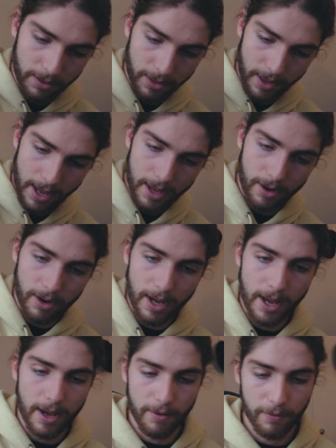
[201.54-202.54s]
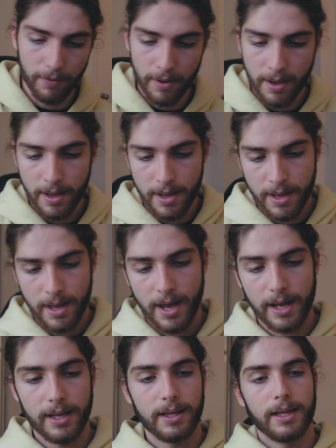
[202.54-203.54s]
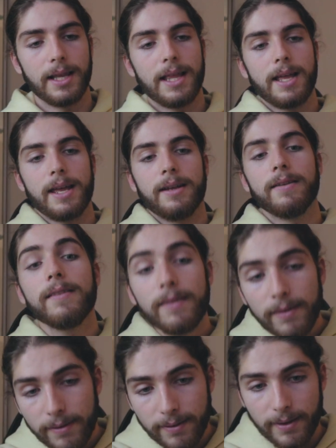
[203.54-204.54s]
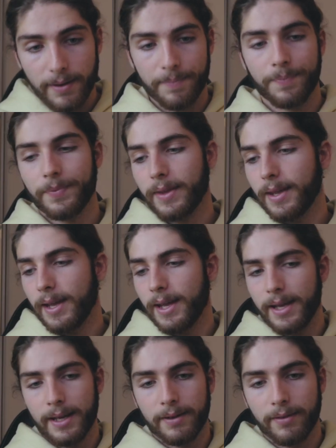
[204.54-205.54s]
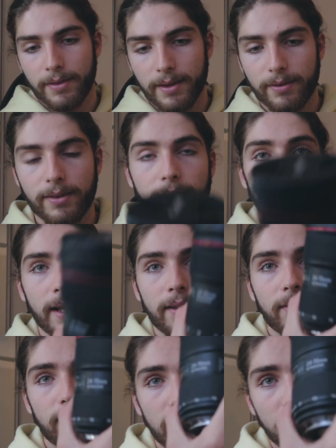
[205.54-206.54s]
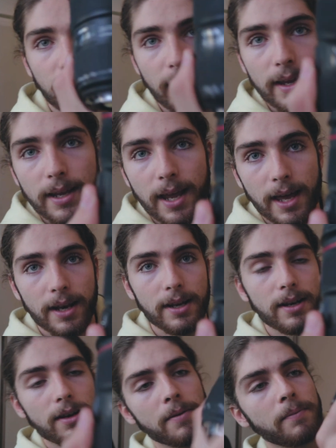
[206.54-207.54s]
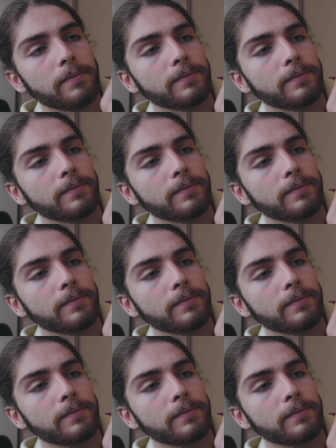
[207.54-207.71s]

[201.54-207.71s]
with that, I have a lens, and this lens is a Canon